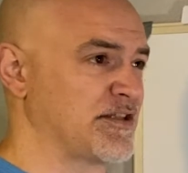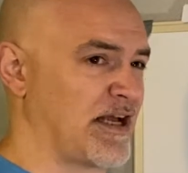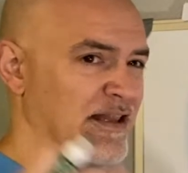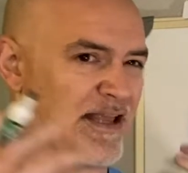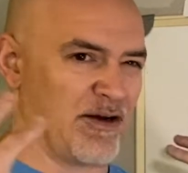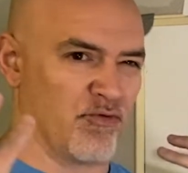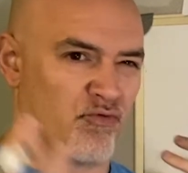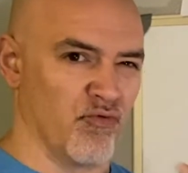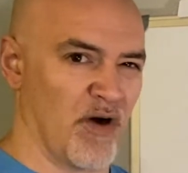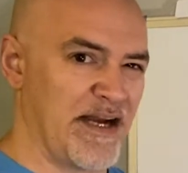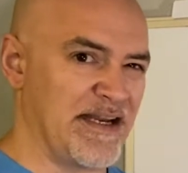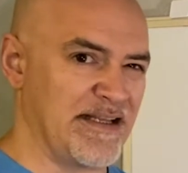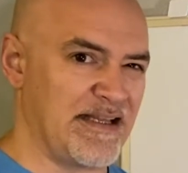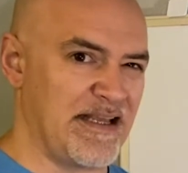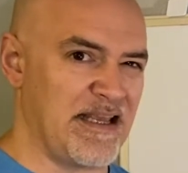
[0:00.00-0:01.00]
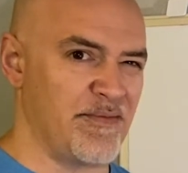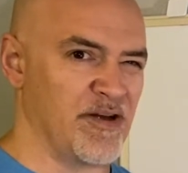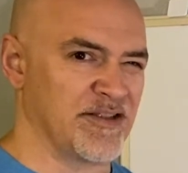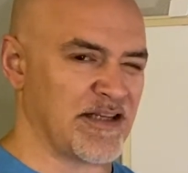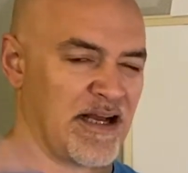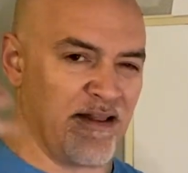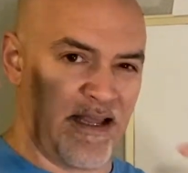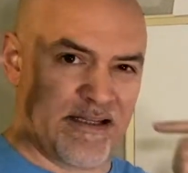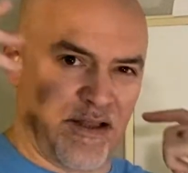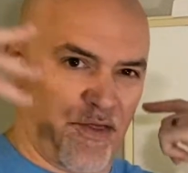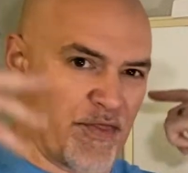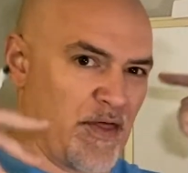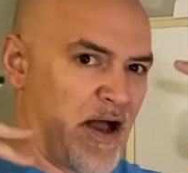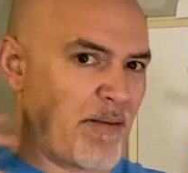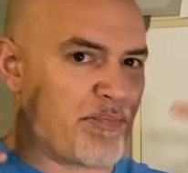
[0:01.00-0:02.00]
I like writing the emails. I like the
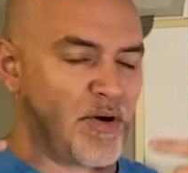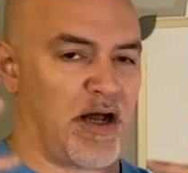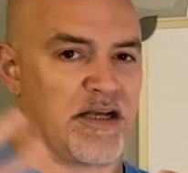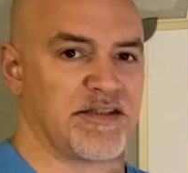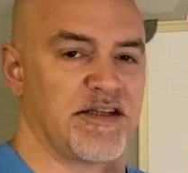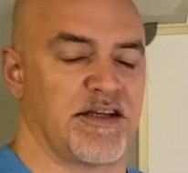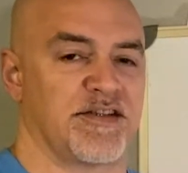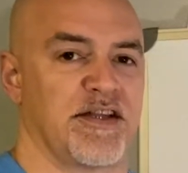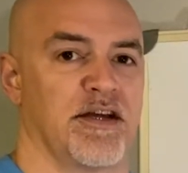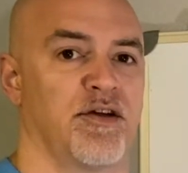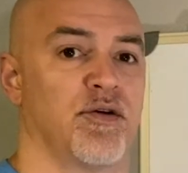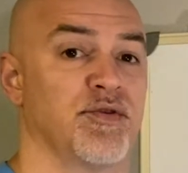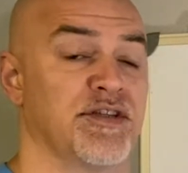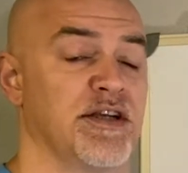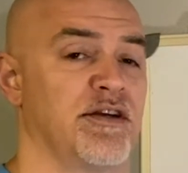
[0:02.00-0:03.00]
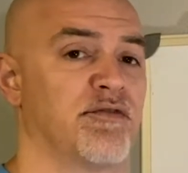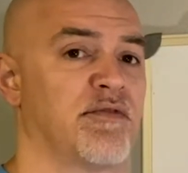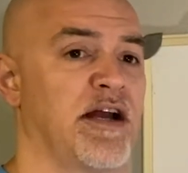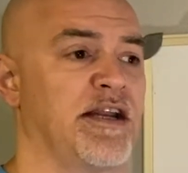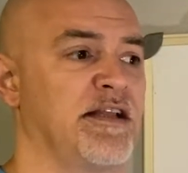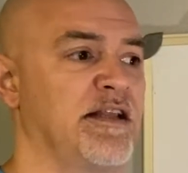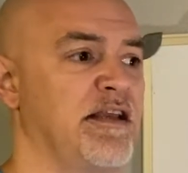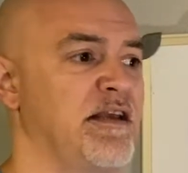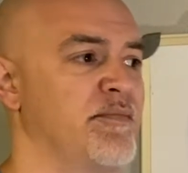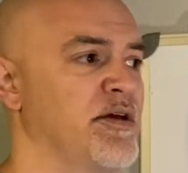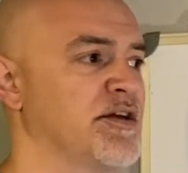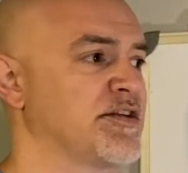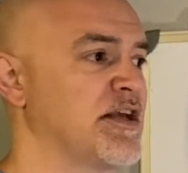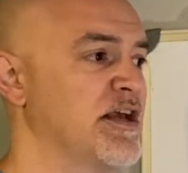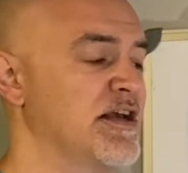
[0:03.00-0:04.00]
thought process that goes into writing the
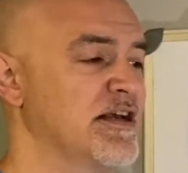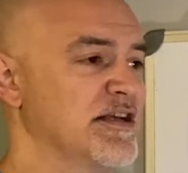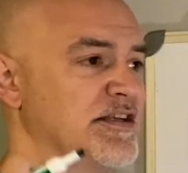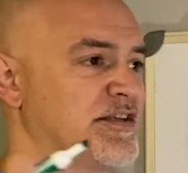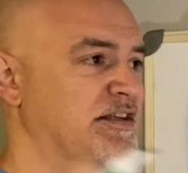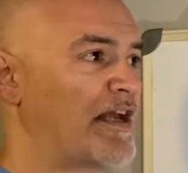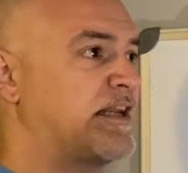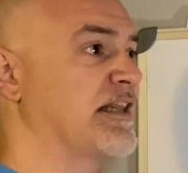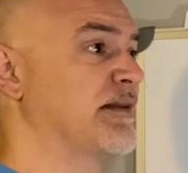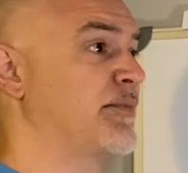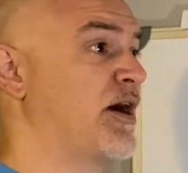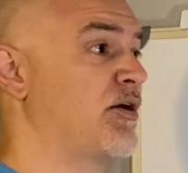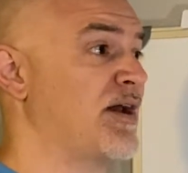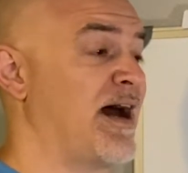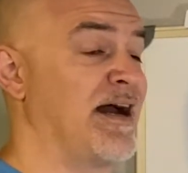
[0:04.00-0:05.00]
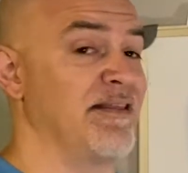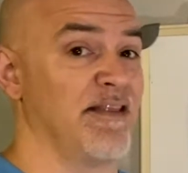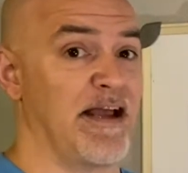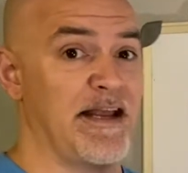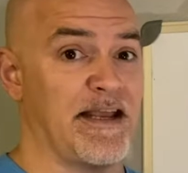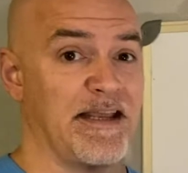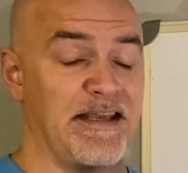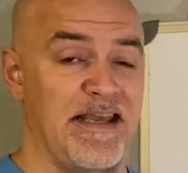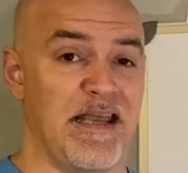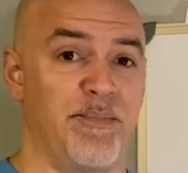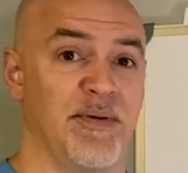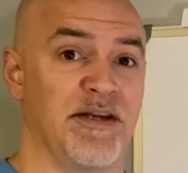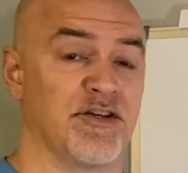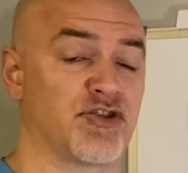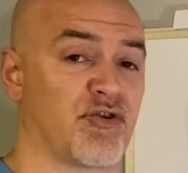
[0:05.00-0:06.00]
emails, sending them out. I like
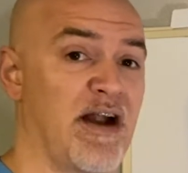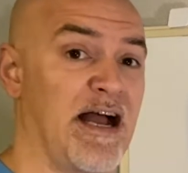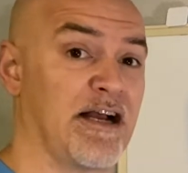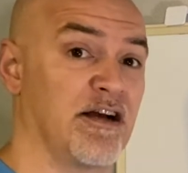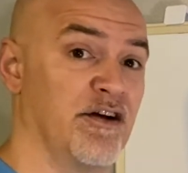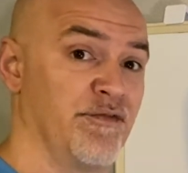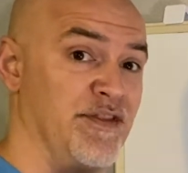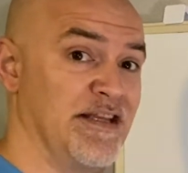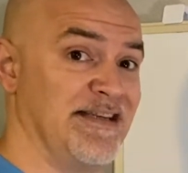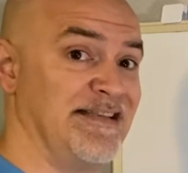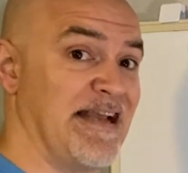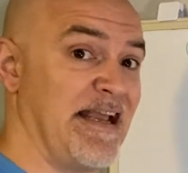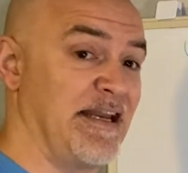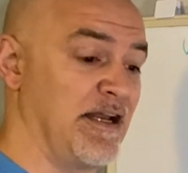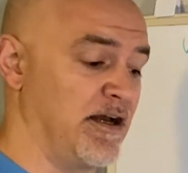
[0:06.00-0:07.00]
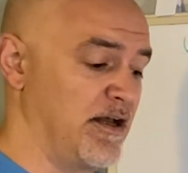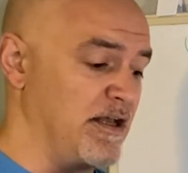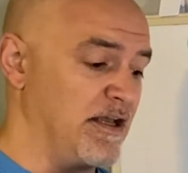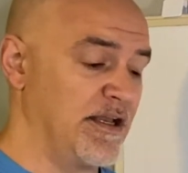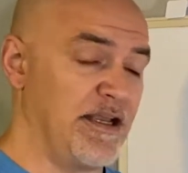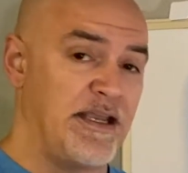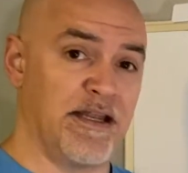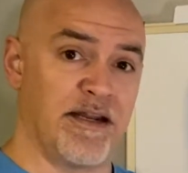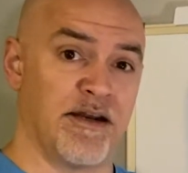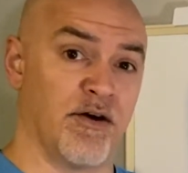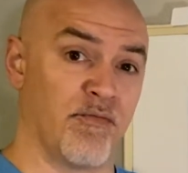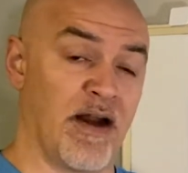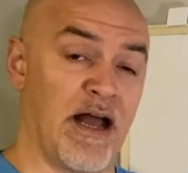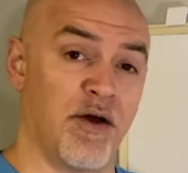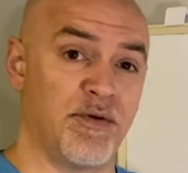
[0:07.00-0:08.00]
keeping track of the data in and
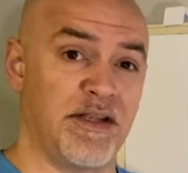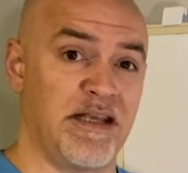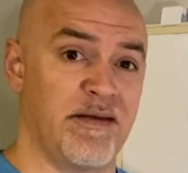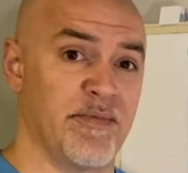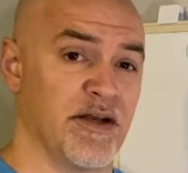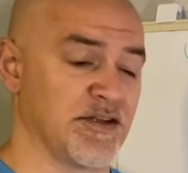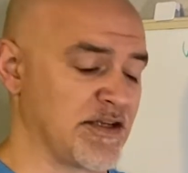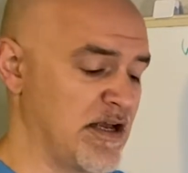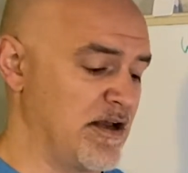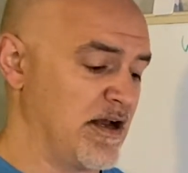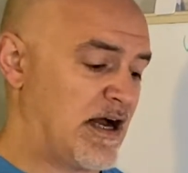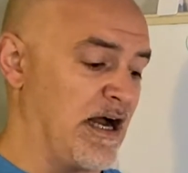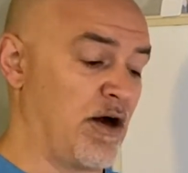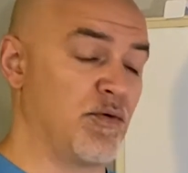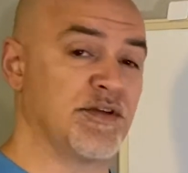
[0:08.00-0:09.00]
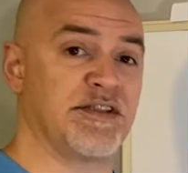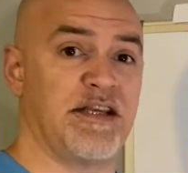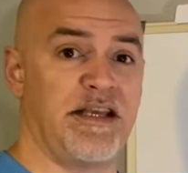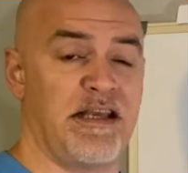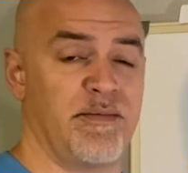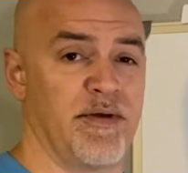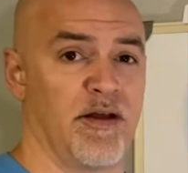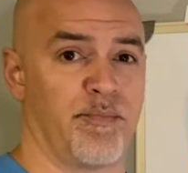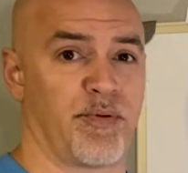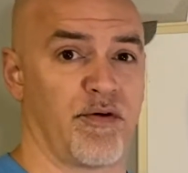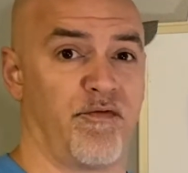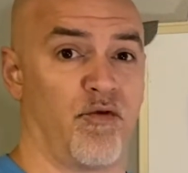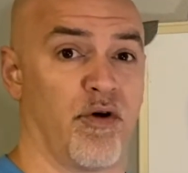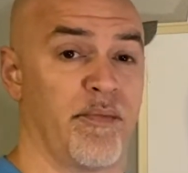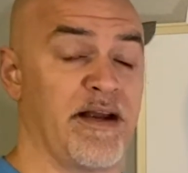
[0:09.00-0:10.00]
around emails. How is the email
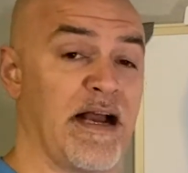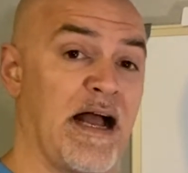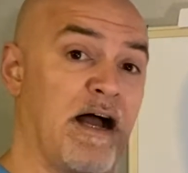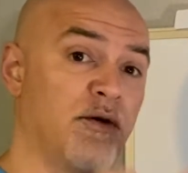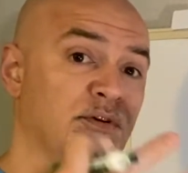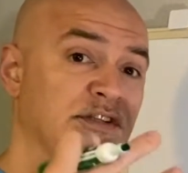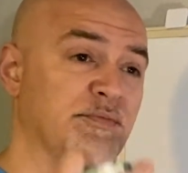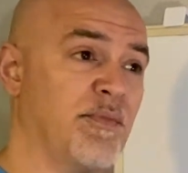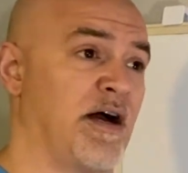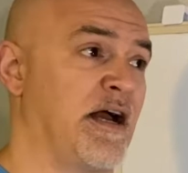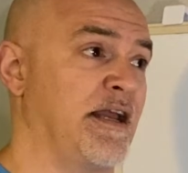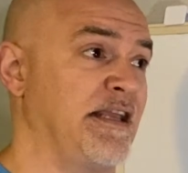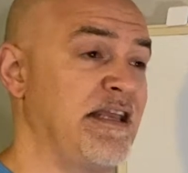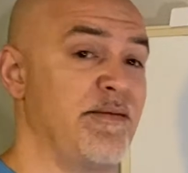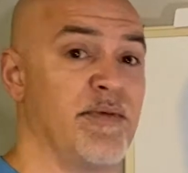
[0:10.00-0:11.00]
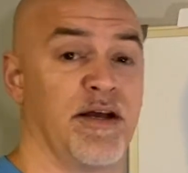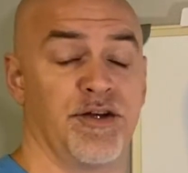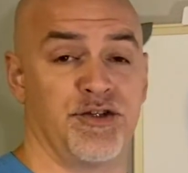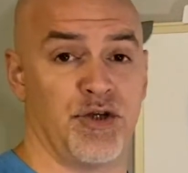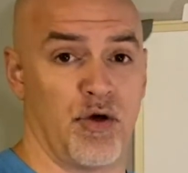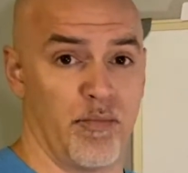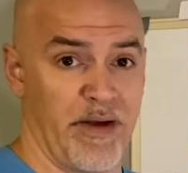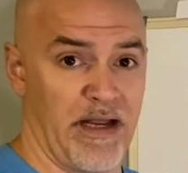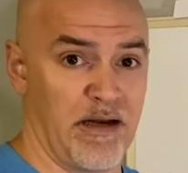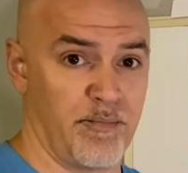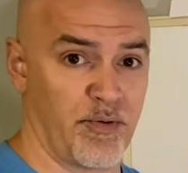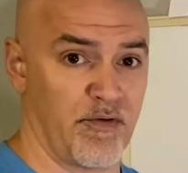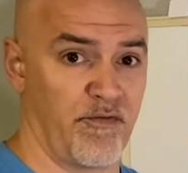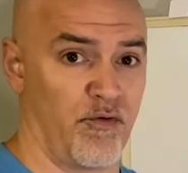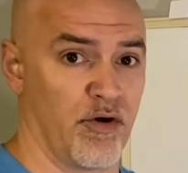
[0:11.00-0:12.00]
performing? How is my email domain
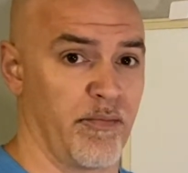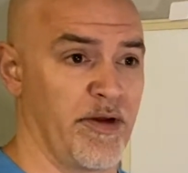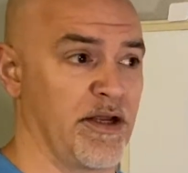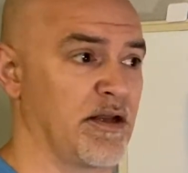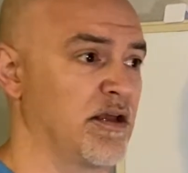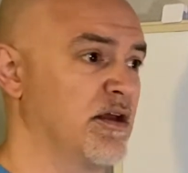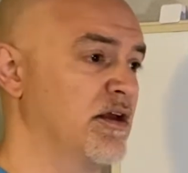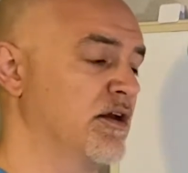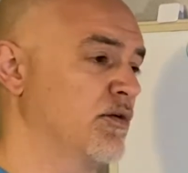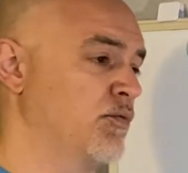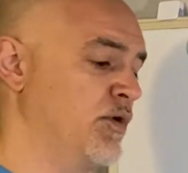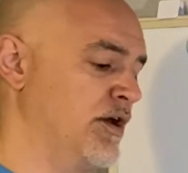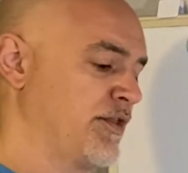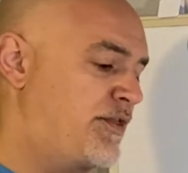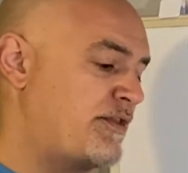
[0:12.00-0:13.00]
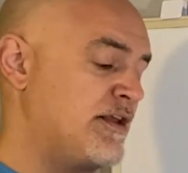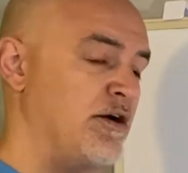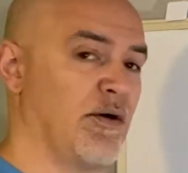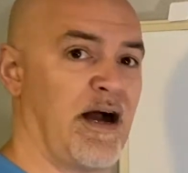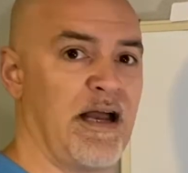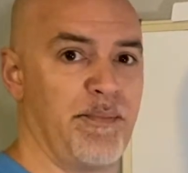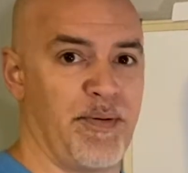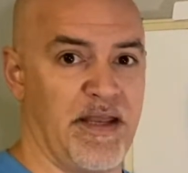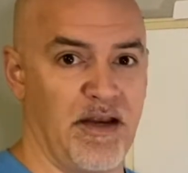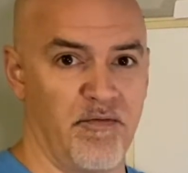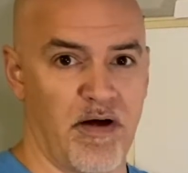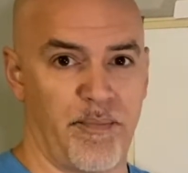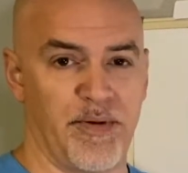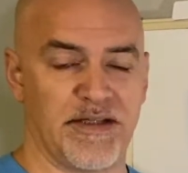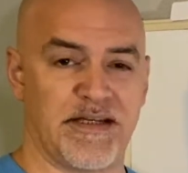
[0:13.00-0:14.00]
performing with, IP
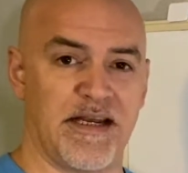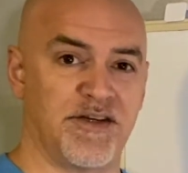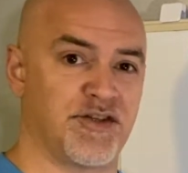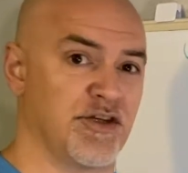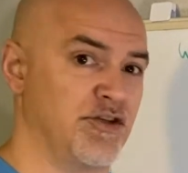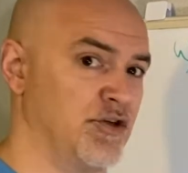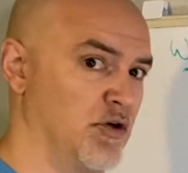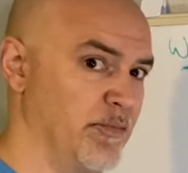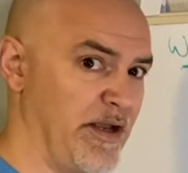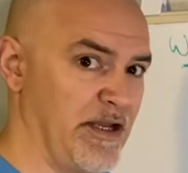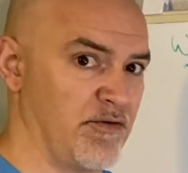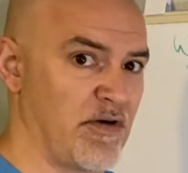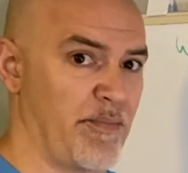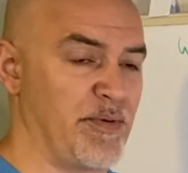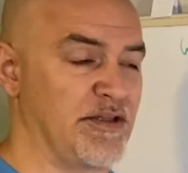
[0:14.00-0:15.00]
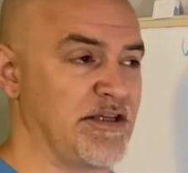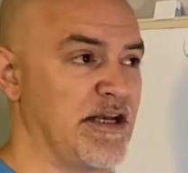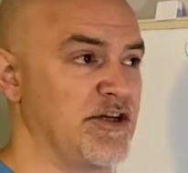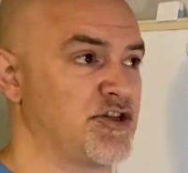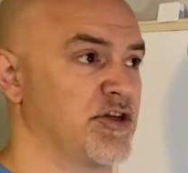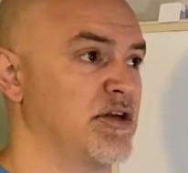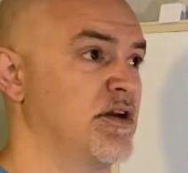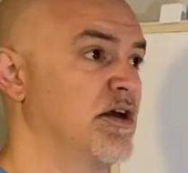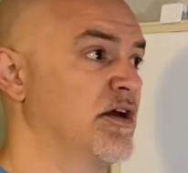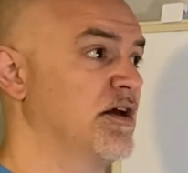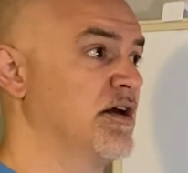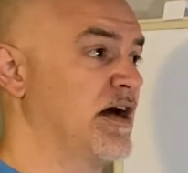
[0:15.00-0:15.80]
reputation, domain reputation?